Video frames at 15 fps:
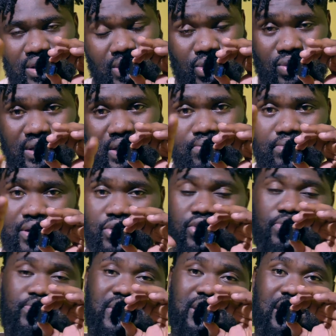are doing, the
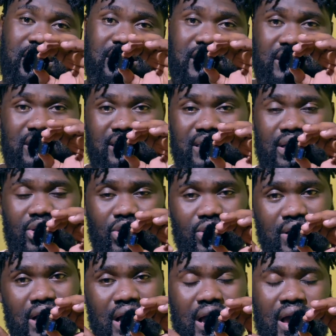battery percentages and all
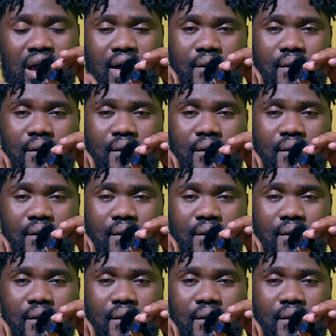that.